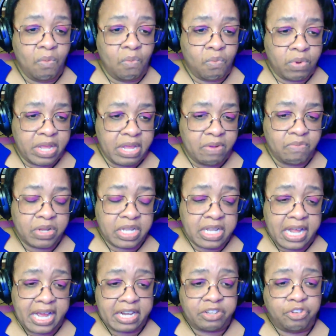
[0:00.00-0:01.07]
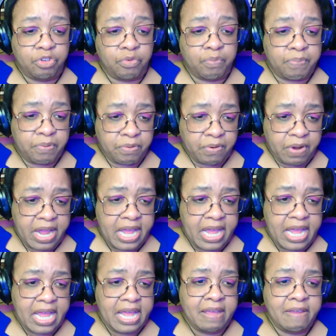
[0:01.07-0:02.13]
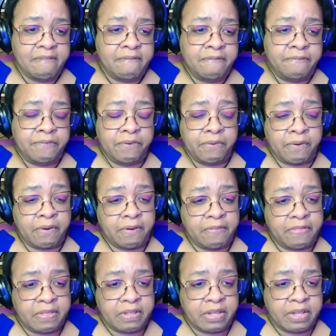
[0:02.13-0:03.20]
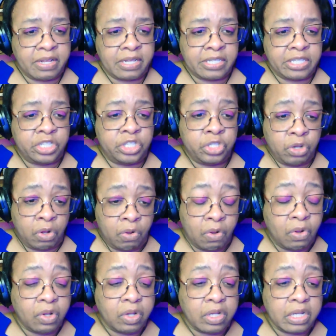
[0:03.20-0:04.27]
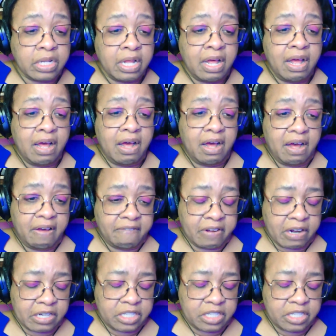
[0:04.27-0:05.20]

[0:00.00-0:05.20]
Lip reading: "We would like to pray for the soul of our